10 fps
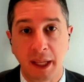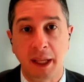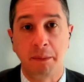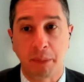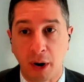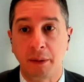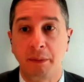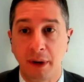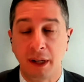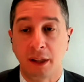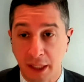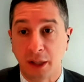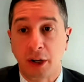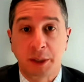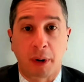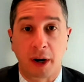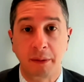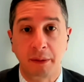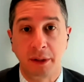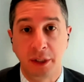in large
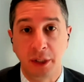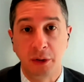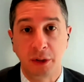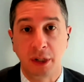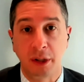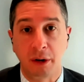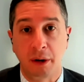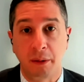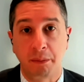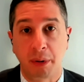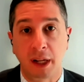part, due to the